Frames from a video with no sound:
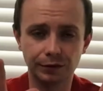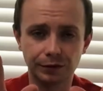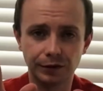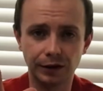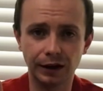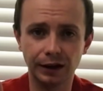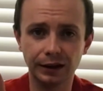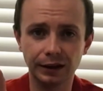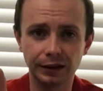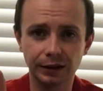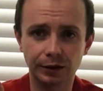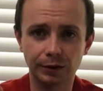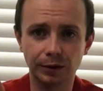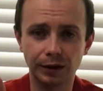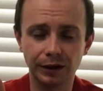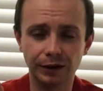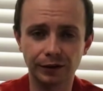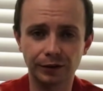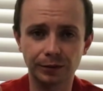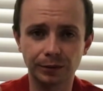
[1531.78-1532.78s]
finally the
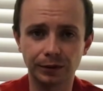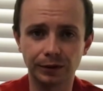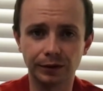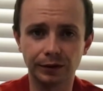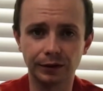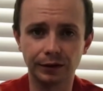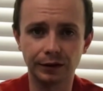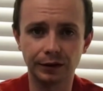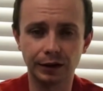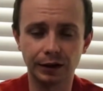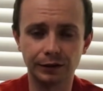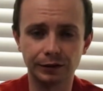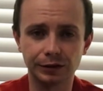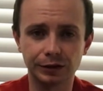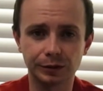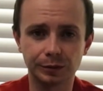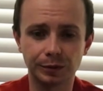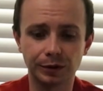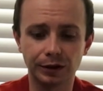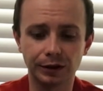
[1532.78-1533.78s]
quietest one Novristch
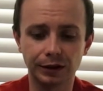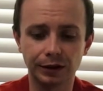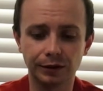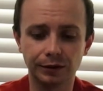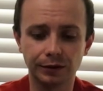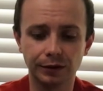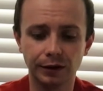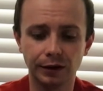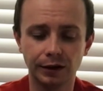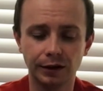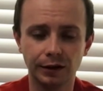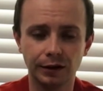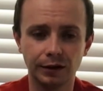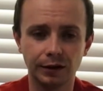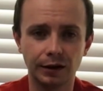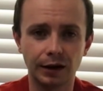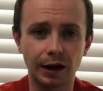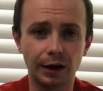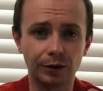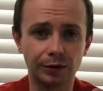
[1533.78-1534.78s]
has brought out
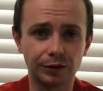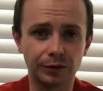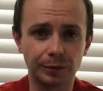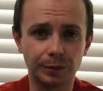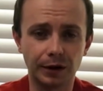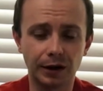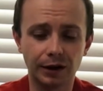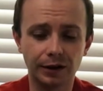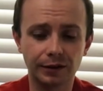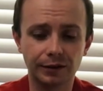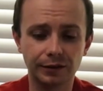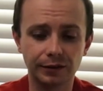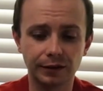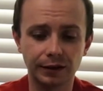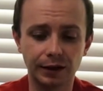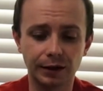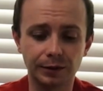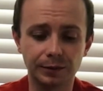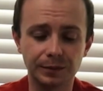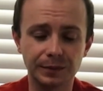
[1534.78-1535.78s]
of the box.
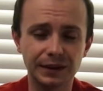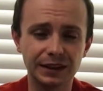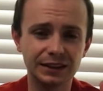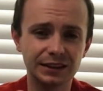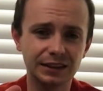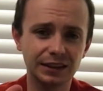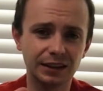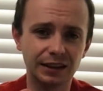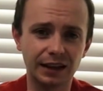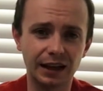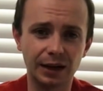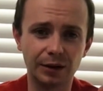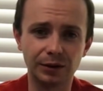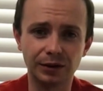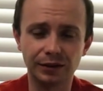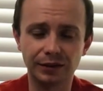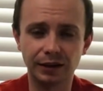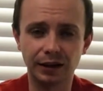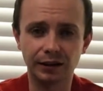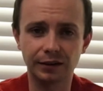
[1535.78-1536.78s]
Now, it's still loud,
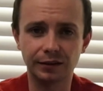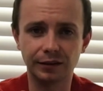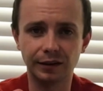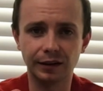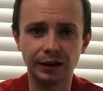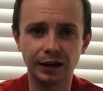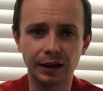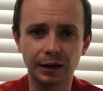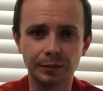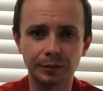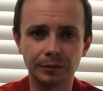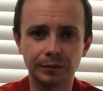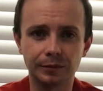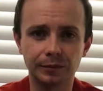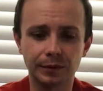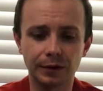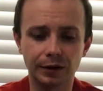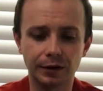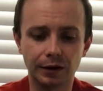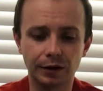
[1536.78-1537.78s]
it's not TM
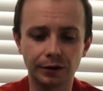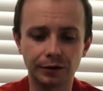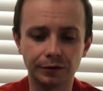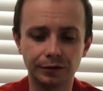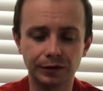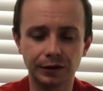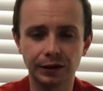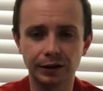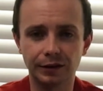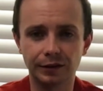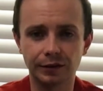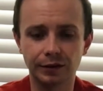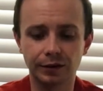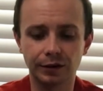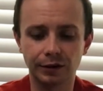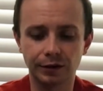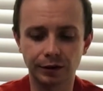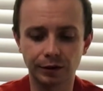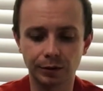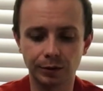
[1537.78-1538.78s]
or
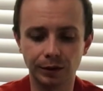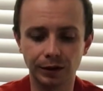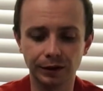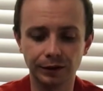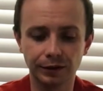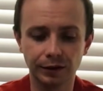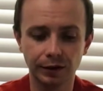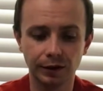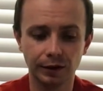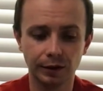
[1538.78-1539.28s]
VSR or quiet.